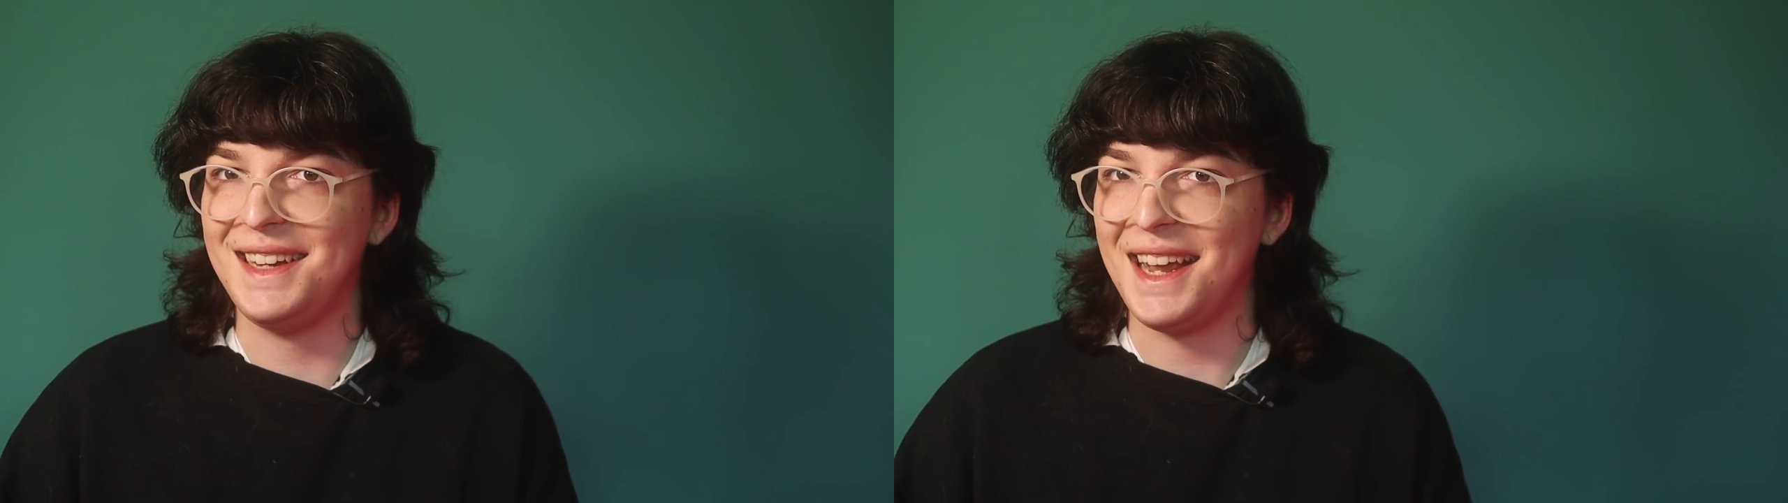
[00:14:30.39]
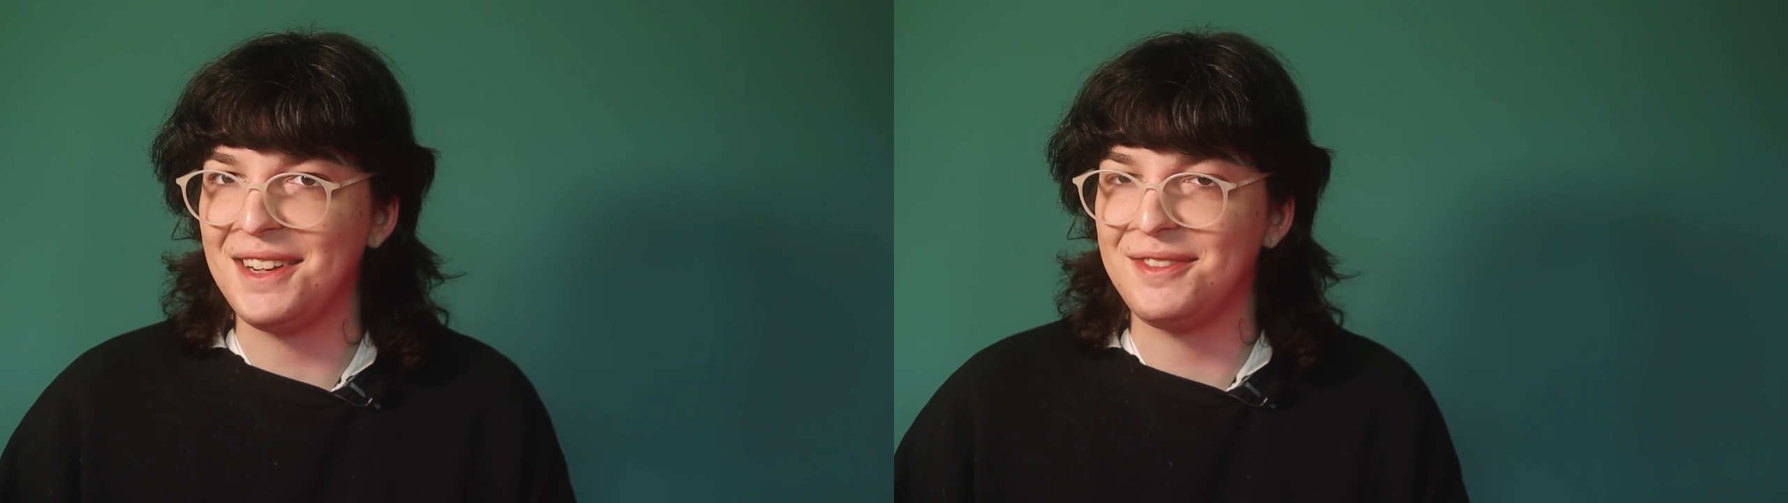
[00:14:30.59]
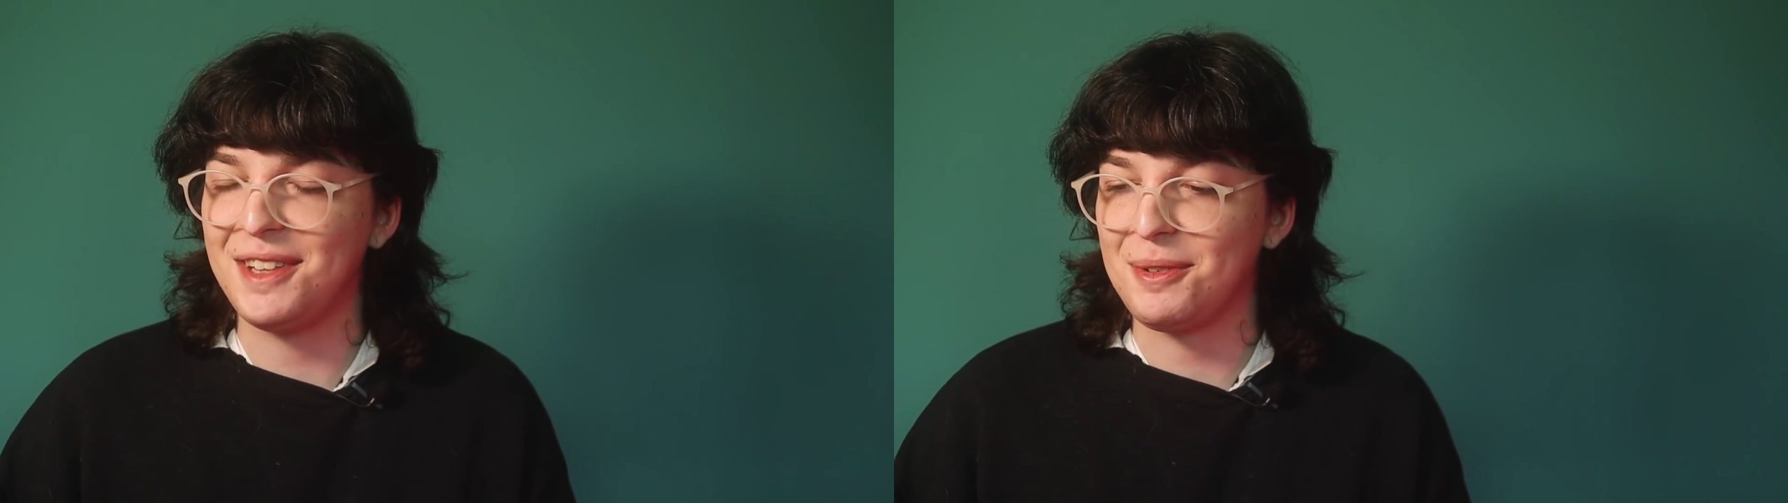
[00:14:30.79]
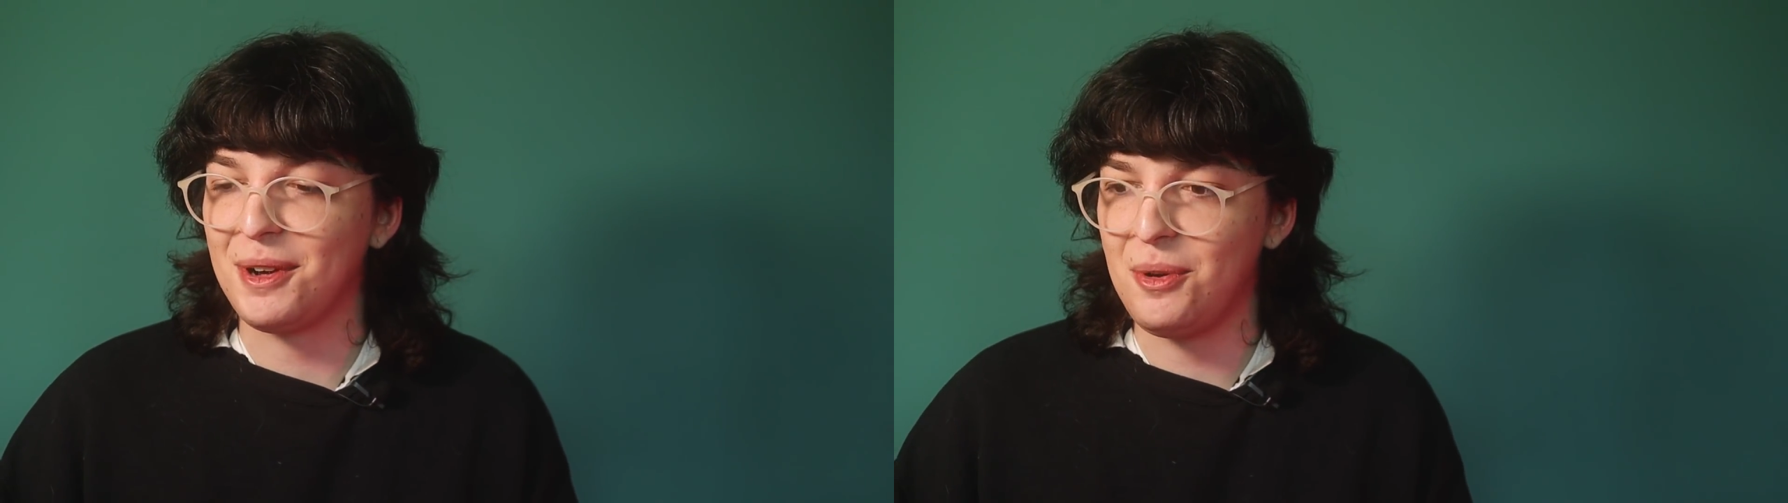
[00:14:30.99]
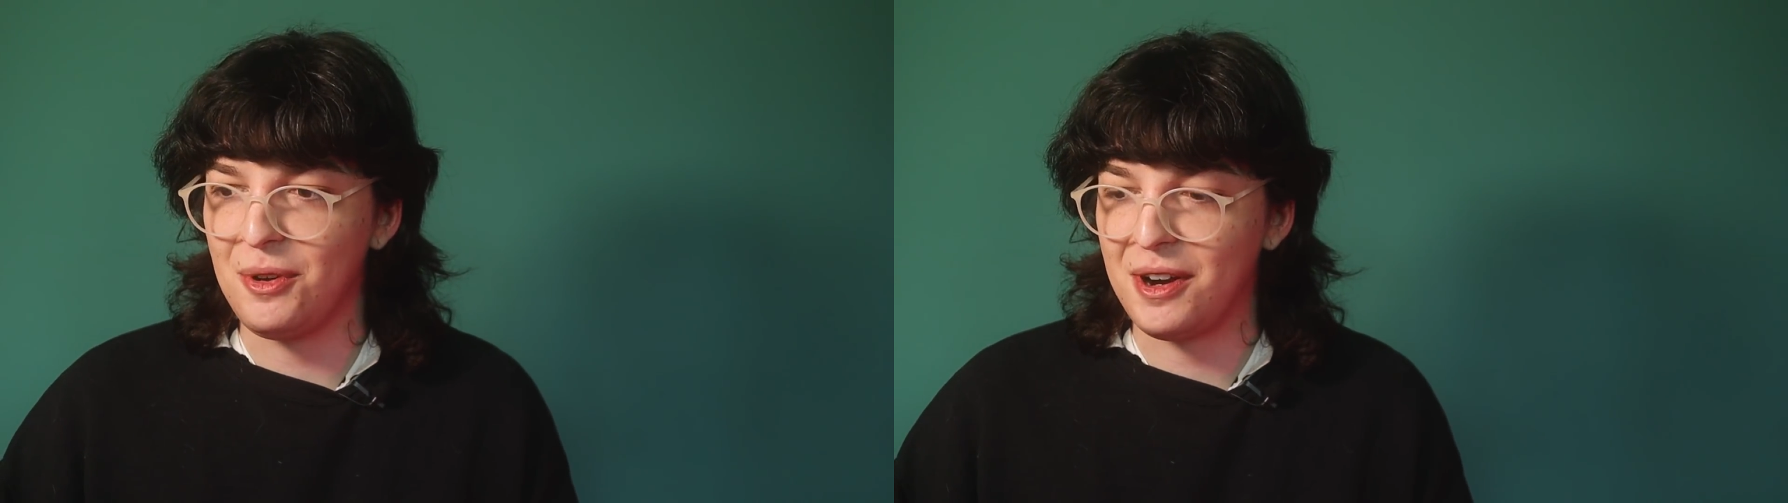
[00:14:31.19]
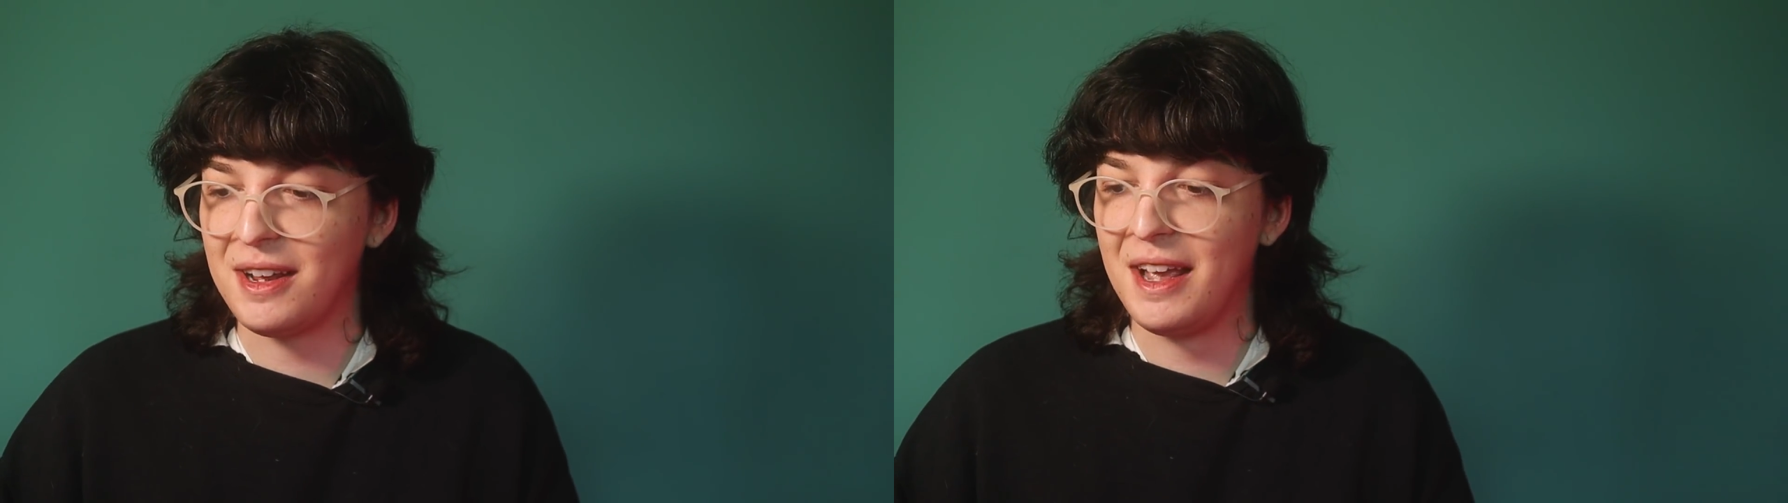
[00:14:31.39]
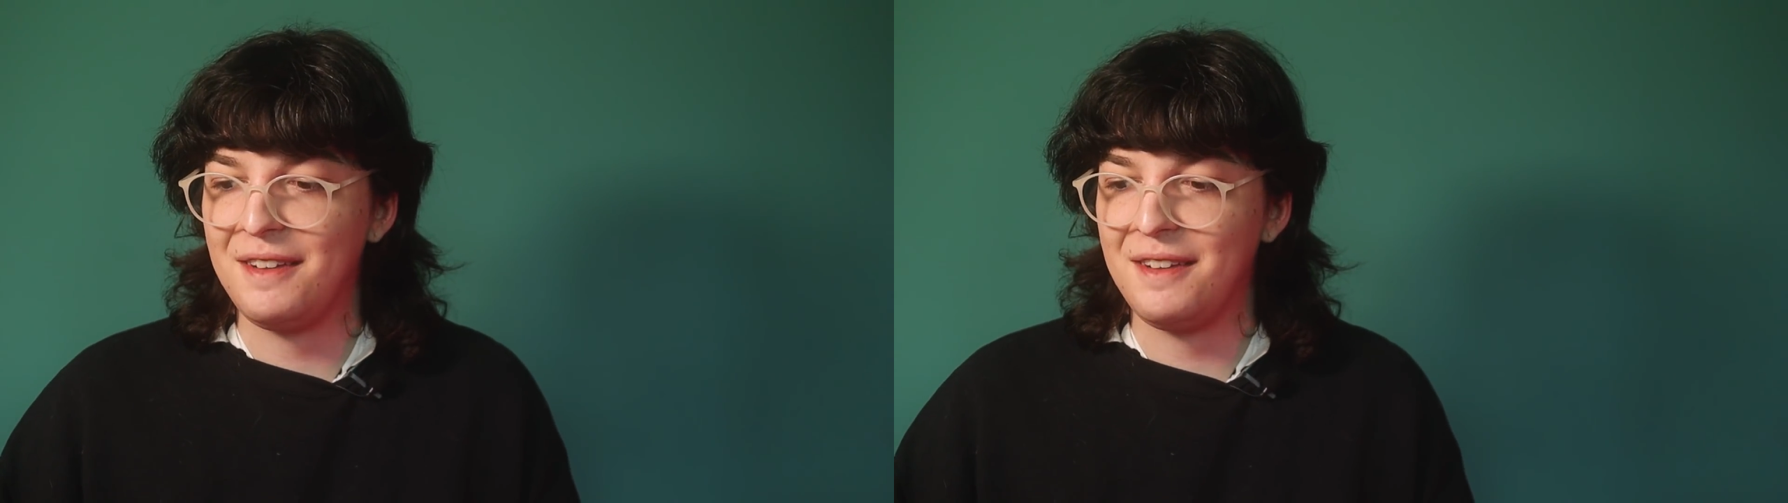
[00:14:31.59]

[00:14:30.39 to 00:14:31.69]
natively record